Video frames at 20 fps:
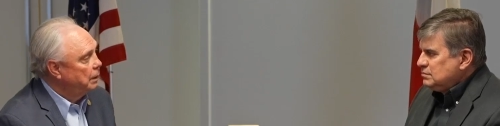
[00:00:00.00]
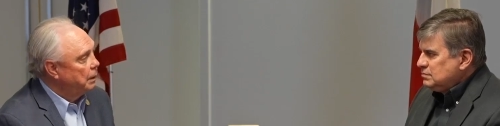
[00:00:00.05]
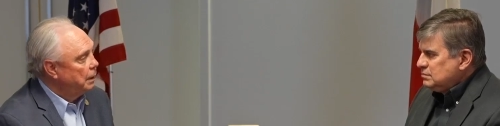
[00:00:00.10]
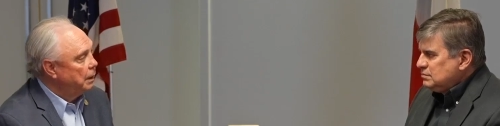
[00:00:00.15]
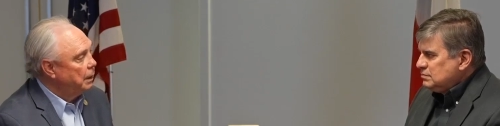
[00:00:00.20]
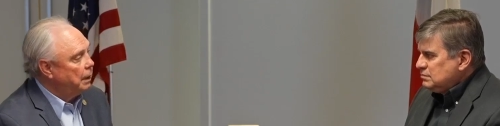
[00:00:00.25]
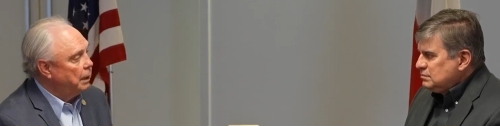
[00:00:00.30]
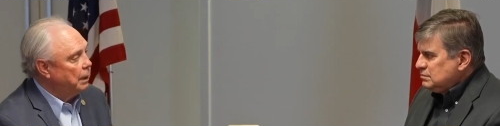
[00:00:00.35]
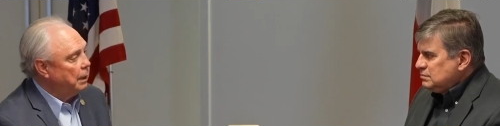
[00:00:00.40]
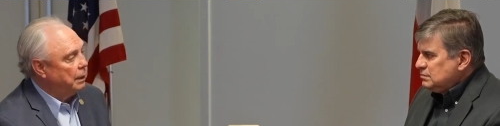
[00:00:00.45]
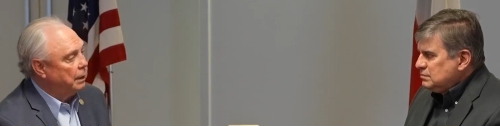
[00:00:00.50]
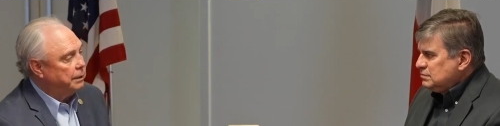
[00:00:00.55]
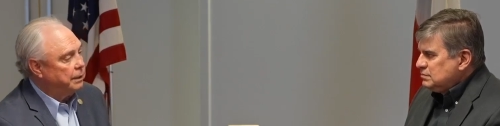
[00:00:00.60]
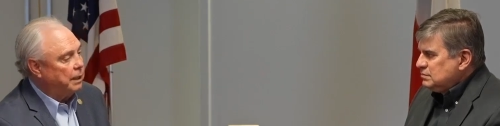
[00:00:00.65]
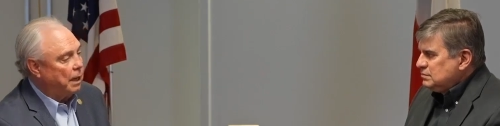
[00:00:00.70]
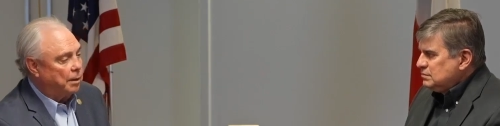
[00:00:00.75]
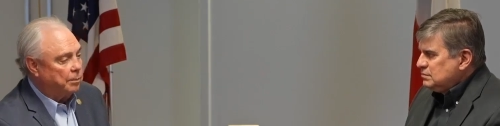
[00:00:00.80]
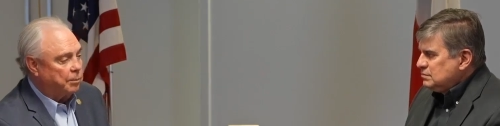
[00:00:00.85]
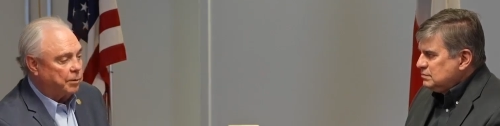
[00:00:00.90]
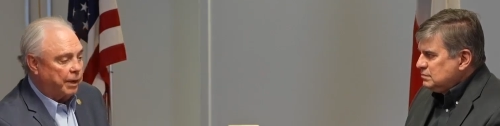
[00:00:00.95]
Speaker 1: uh,
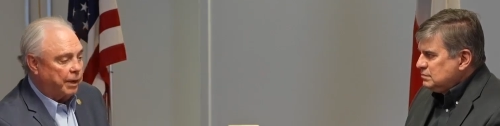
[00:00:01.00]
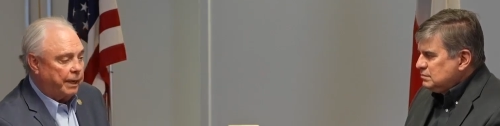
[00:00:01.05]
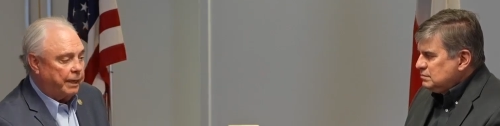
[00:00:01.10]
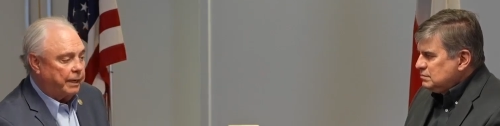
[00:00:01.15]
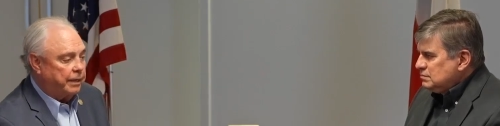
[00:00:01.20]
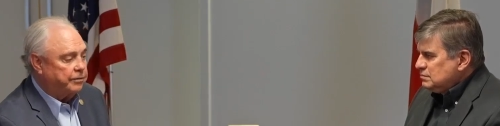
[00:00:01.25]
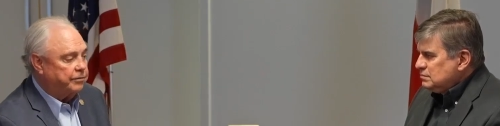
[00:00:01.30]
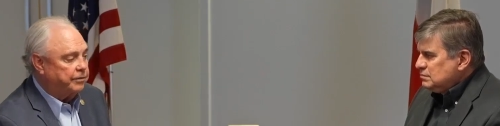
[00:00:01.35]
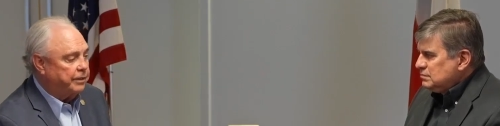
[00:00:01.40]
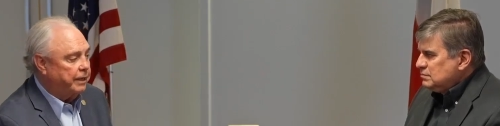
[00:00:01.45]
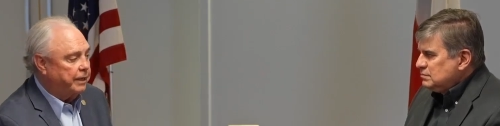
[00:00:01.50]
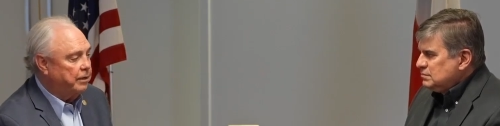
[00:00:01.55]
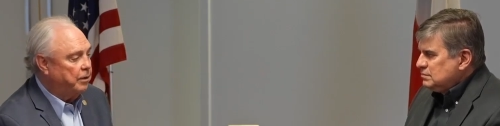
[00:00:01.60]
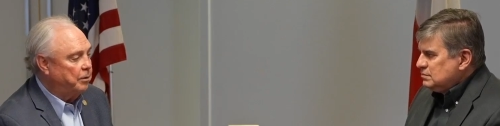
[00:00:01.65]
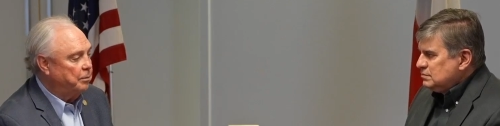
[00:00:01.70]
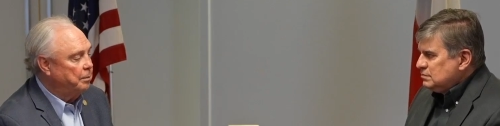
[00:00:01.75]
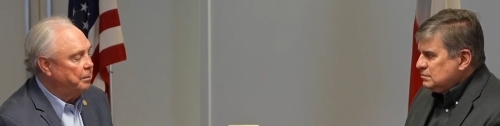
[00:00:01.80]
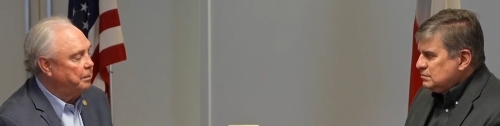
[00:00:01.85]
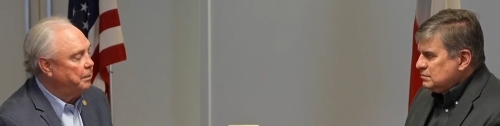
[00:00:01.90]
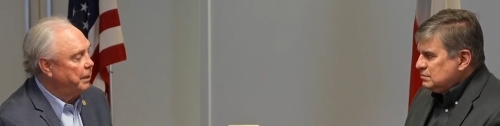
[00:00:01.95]
Tom Craddick sat
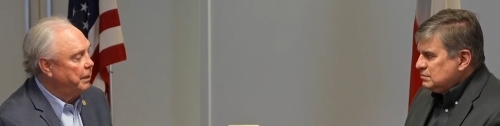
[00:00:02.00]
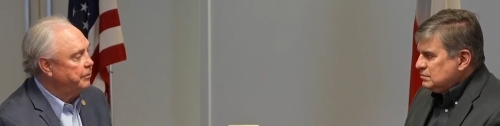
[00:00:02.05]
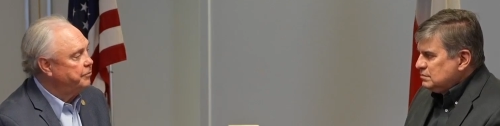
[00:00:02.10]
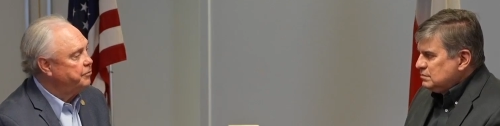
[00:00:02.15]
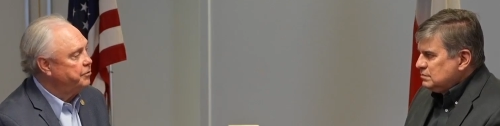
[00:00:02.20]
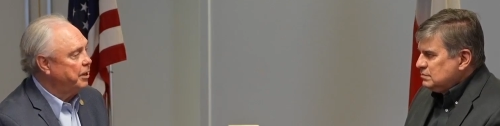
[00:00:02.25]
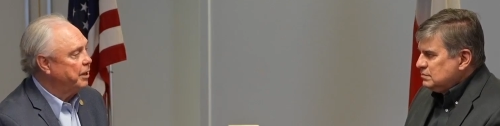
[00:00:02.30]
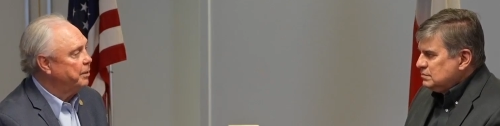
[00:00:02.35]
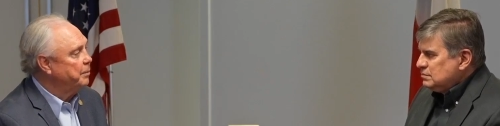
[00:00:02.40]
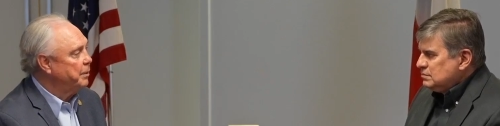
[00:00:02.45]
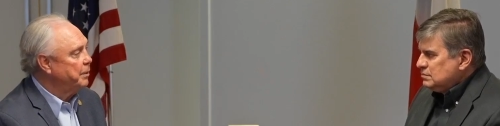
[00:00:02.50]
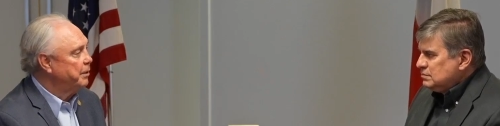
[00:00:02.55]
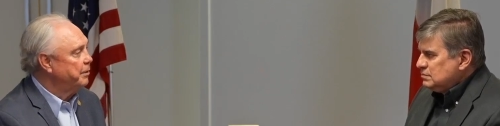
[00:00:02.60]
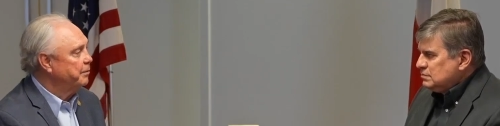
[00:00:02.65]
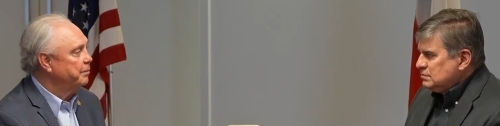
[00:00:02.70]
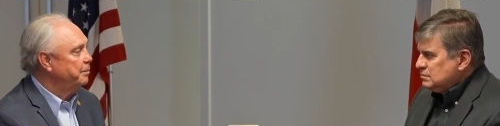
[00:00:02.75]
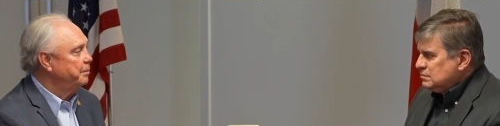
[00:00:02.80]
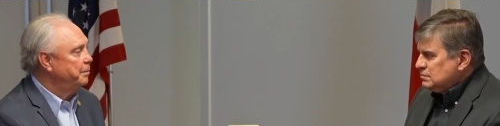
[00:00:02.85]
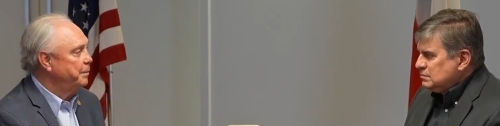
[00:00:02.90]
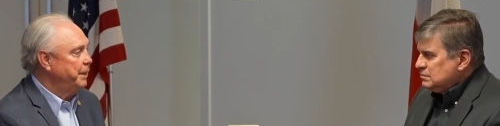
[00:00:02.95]
on as chairman of
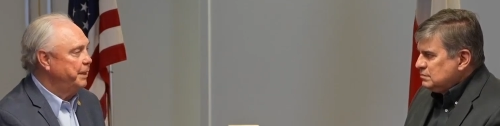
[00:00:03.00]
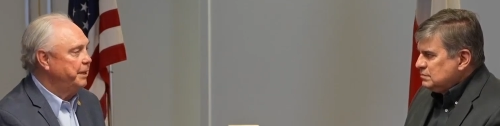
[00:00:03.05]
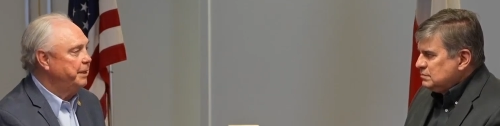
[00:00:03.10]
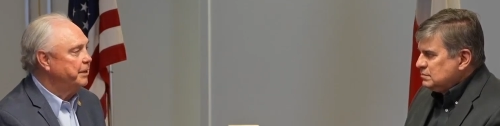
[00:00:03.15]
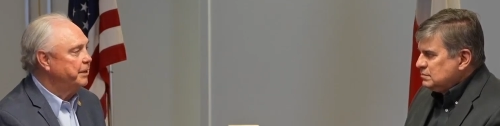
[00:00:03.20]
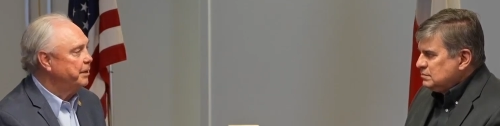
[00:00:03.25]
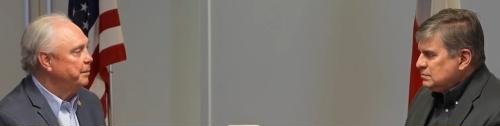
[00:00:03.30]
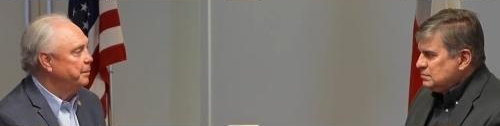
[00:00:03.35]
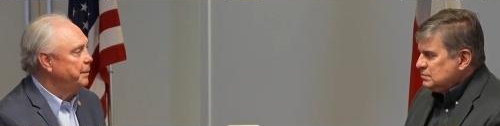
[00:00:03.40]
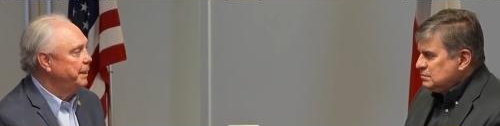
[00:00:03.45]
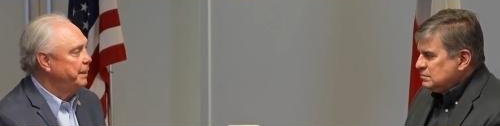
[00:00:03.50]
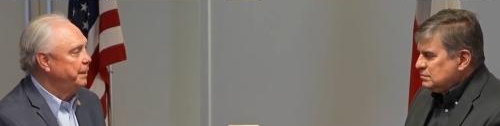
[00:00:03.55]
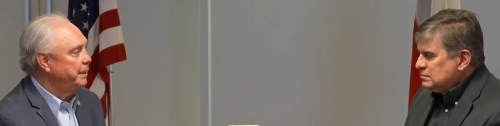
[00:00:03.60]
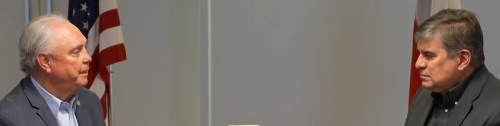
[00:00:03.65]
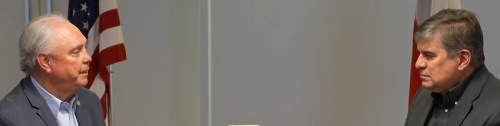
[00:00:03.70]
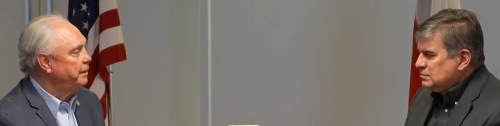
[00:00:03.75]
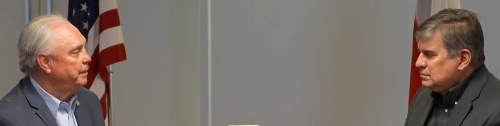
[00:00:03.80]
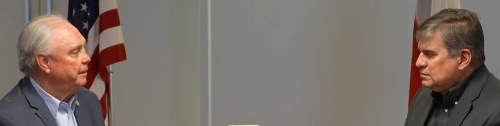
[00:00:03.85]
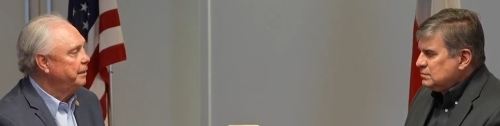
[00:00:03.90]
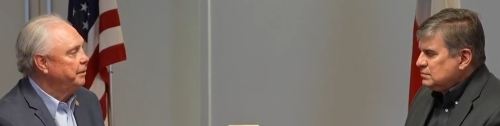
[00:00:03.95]
many a
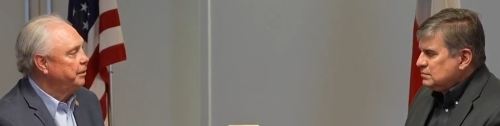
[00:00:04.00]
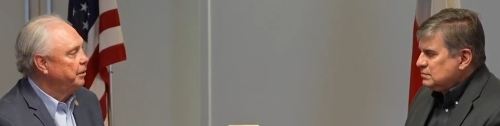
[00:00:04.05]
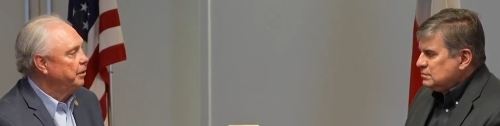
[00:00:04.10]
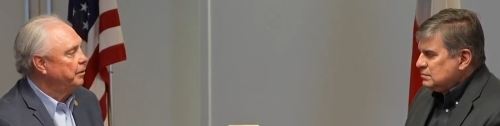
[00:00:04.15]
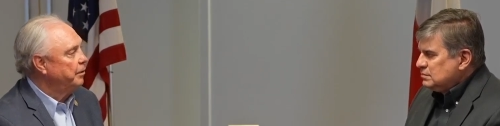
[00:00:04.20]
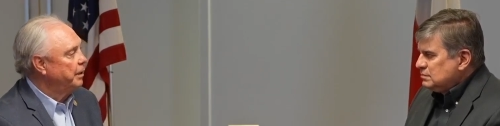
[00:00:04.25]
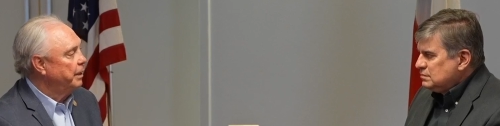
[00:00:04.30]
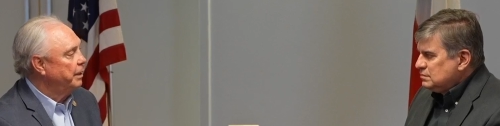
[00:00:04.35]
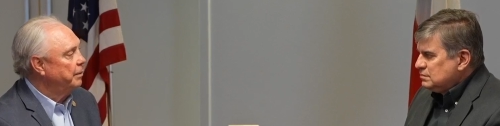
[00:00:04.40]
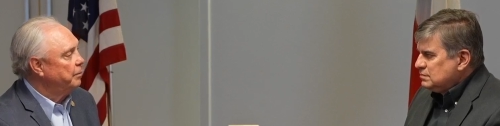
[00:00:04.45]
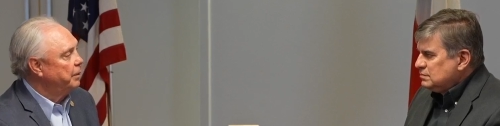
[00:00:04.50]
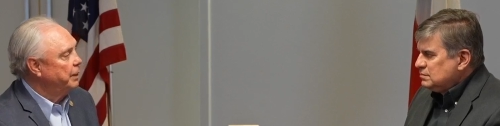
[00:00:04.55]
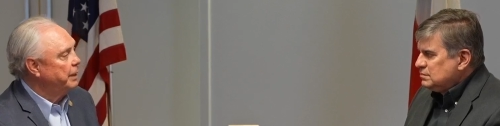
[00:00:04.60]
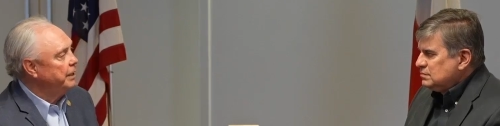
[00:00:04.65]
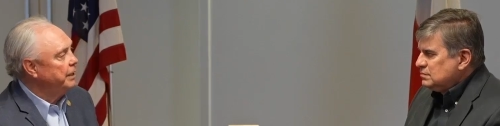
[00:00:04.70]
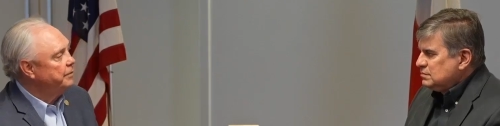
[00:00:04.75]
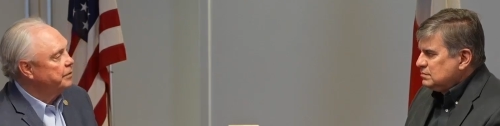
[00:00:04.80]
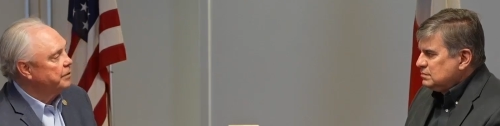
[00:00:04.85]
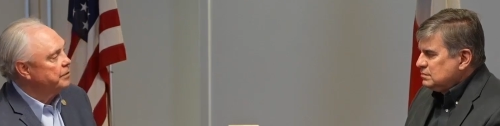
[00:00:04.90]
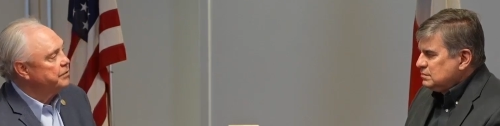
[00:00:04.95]
committee. You know, when
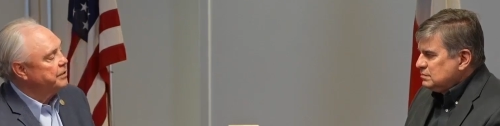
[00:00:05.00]
he first